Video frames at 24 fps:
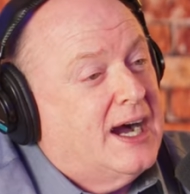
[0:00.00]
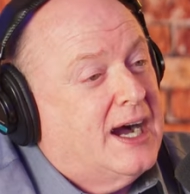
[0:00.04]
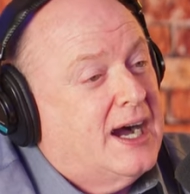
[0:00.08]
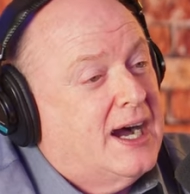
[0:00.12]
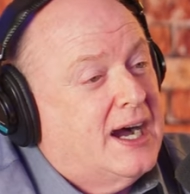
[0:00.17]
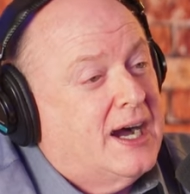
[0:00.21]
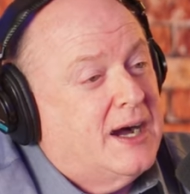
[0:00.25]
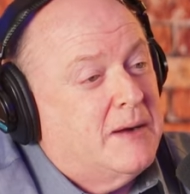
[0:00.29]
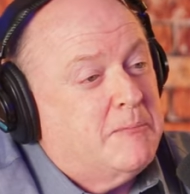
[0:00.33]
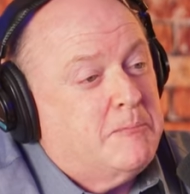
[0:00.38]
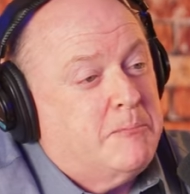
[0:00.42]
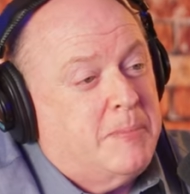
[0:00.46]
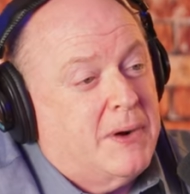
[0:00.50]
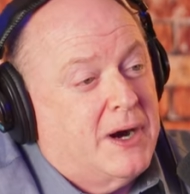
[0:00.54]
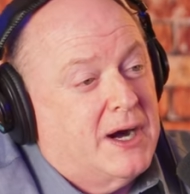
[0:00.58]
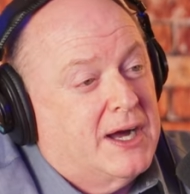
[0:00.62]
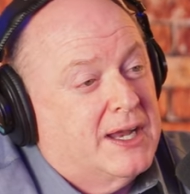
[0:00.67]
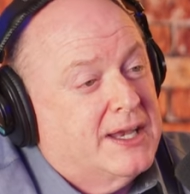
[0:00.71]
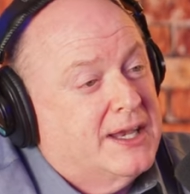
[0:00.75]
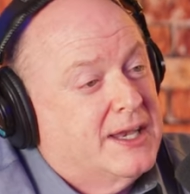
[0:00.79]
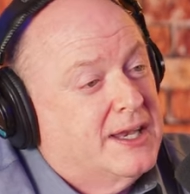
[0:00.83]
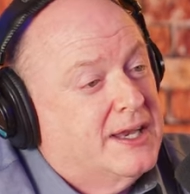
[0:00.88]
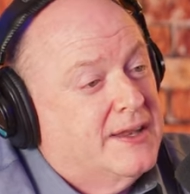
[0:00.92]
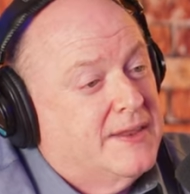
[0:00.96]
Uh,
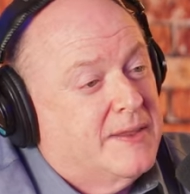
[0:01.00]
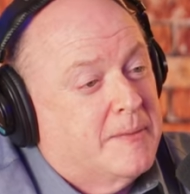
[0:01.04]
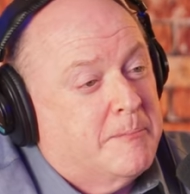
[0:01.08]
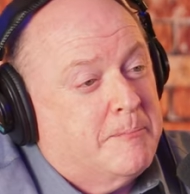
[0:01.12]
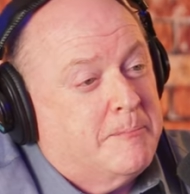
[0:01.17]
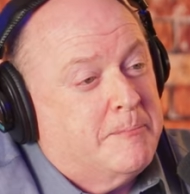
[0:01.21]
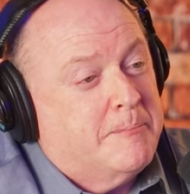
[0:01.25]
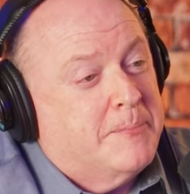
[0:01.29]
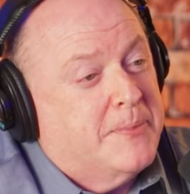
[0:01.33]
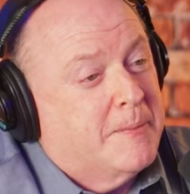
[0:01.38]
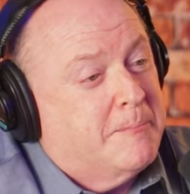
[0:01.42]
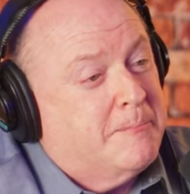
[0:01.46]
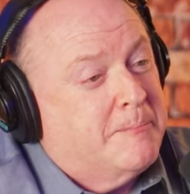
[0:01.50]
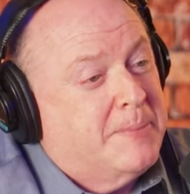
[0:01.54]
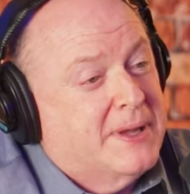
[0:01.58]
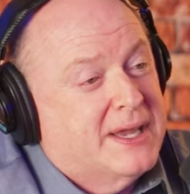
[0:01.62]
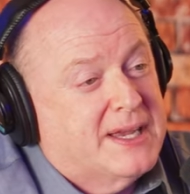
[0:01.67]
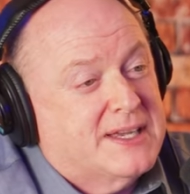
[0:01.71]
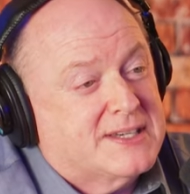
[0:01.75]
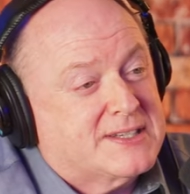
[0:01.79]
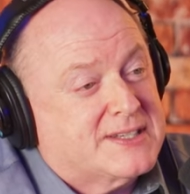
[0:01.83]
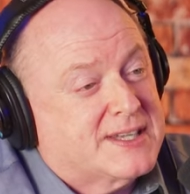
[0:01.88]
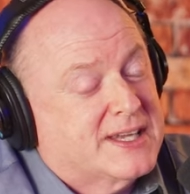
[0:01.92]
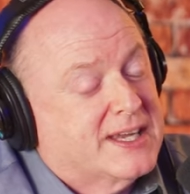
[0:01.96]
but the the
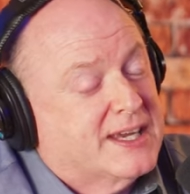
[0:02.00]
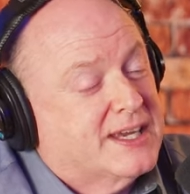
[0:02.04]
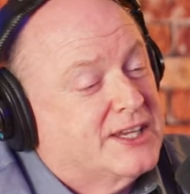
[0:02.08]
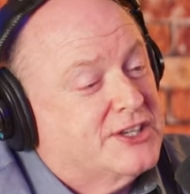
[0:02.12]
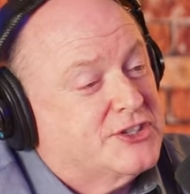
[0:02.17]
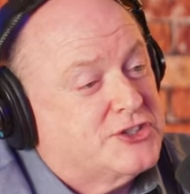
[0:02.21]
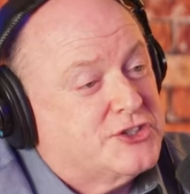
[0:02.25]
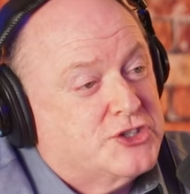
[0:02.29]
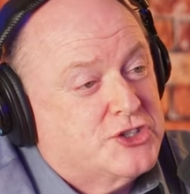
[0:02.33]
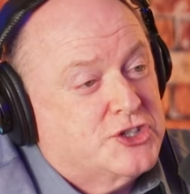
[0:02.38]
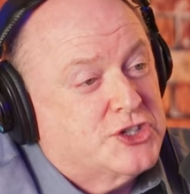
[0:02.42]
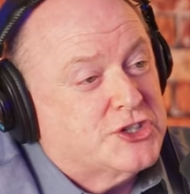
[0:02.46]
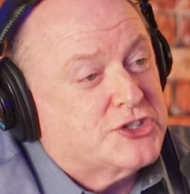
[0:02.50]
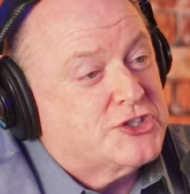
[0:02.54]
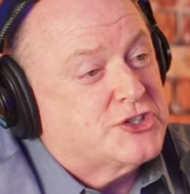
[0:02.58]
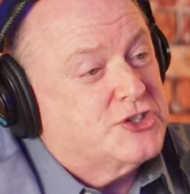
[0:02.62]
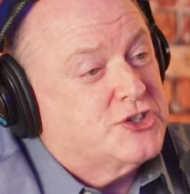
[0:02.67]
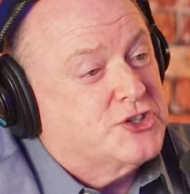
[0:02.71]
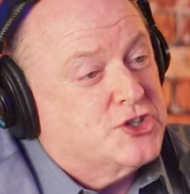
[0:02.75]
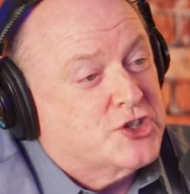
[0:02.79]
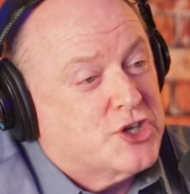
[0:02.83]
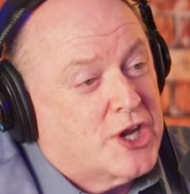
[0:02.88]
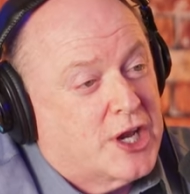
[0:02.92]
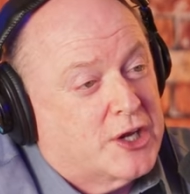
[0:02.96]
biggest thing is
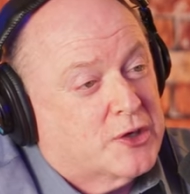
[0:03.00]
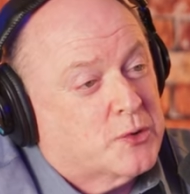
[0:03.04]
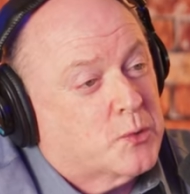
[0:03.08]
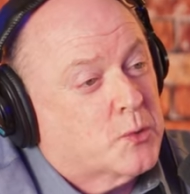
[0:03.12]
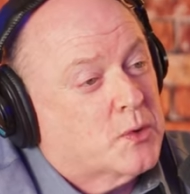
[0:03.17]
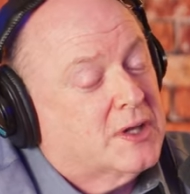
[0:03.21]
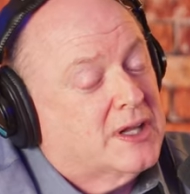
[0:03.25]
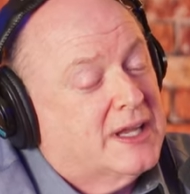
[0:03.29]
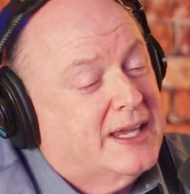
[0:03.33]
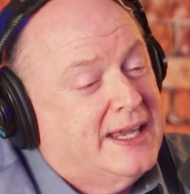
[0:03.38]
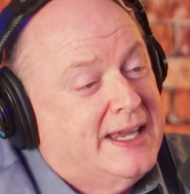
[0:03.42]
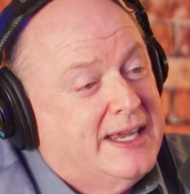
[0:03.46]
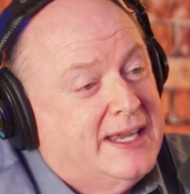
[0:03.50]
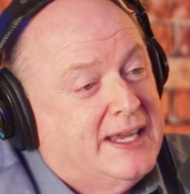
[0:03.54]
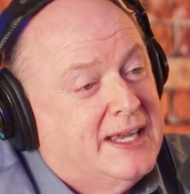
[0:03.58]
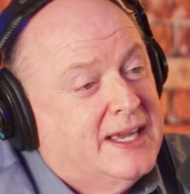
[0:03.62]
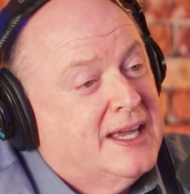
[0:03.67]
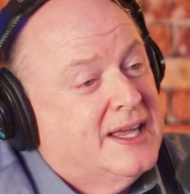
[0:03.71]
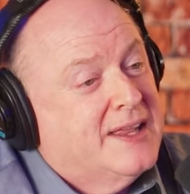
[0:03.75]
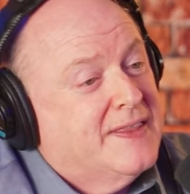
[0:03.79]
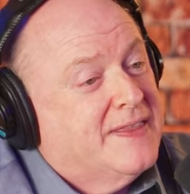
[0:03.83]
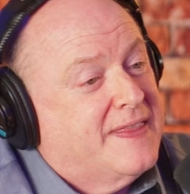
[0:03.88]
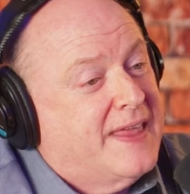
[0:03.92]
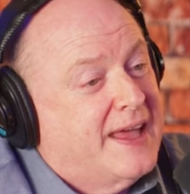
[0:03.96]
just generally
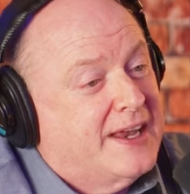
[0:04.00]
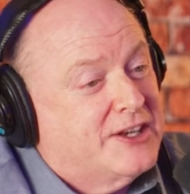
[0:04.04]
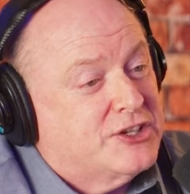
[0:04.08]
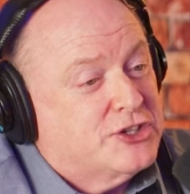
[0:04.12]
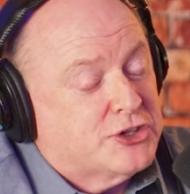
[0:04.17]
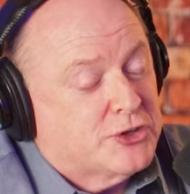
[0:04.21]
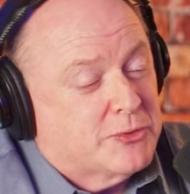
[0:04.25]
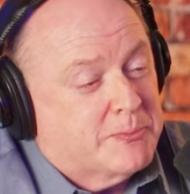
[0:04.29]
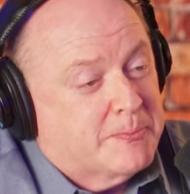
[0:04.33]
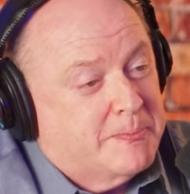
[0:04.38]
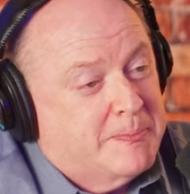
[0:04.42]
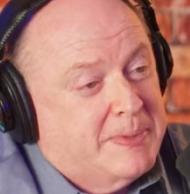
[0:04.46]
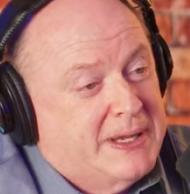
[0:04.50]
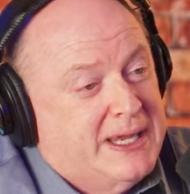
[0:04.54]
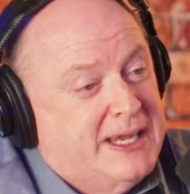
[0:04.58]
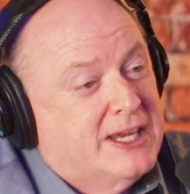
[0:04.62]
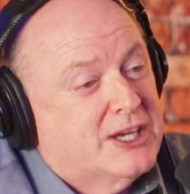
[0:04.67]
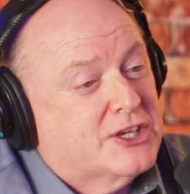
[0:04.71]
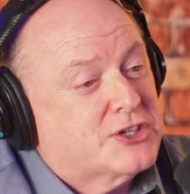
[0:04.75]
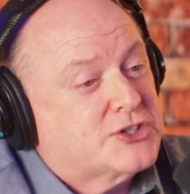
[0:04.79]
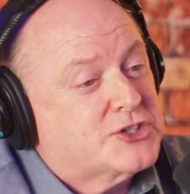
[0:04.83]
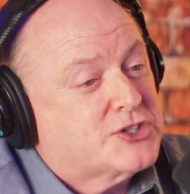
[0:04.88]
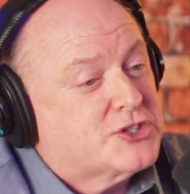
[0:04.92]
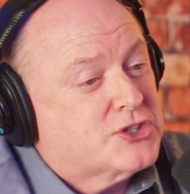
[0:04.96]
that you're
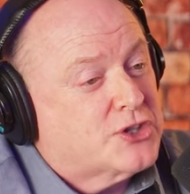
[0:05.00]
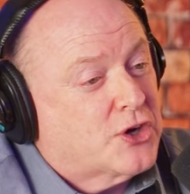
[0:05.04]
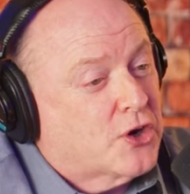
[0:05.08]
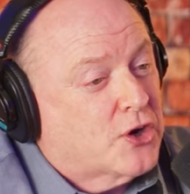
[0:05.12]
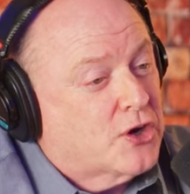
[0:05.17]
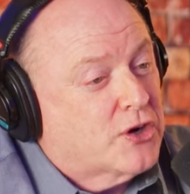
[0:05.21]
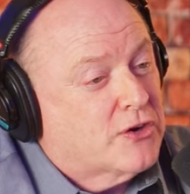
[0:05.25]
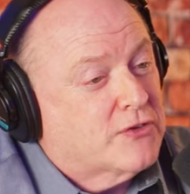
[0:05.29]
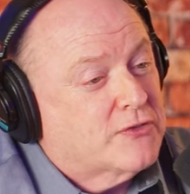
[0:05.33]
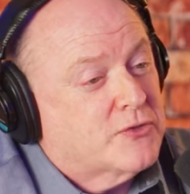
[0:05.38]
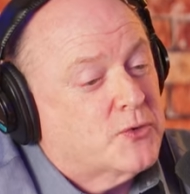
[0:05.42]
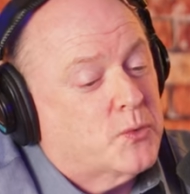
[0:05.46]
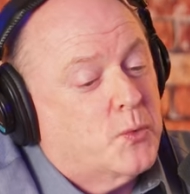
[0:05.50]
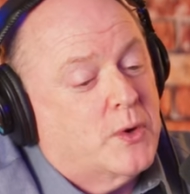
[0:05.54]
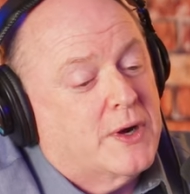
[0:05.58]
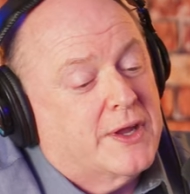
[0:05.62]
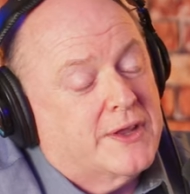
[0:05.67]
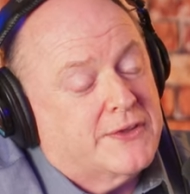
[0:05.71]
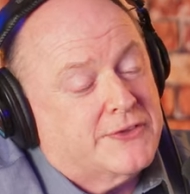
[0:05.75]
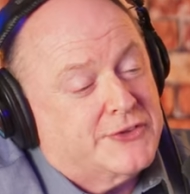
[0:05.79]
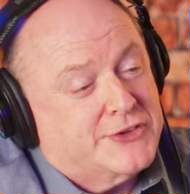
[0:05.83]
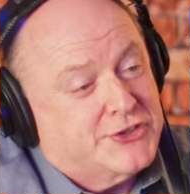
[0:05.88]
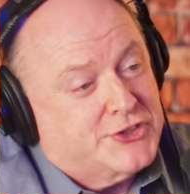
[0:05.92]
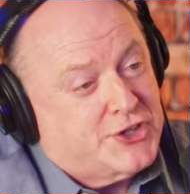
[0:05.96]
being served
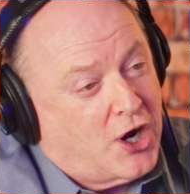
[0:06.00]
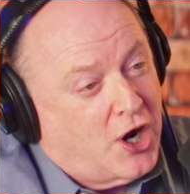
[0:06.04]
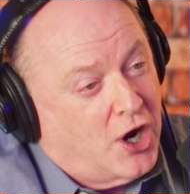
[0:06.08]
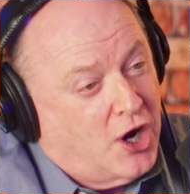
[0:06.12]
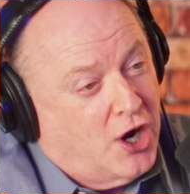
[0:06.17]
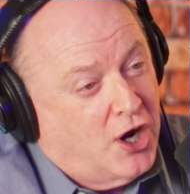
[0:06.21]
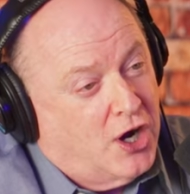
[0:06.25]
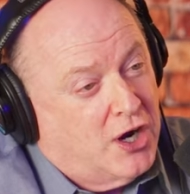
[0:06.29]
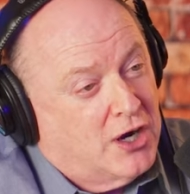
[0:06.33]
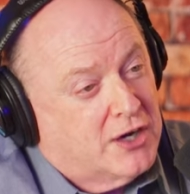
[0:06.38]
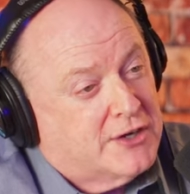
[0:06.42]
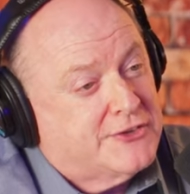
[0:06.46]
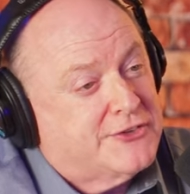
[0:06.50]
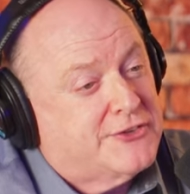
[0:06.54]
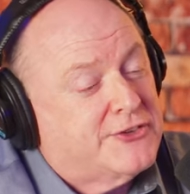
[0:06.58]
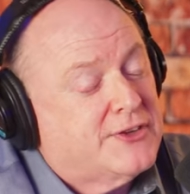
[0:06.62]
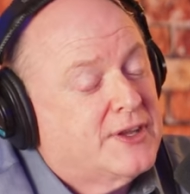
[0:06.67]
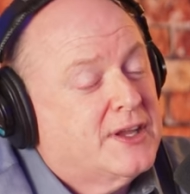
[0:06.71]
with tongs,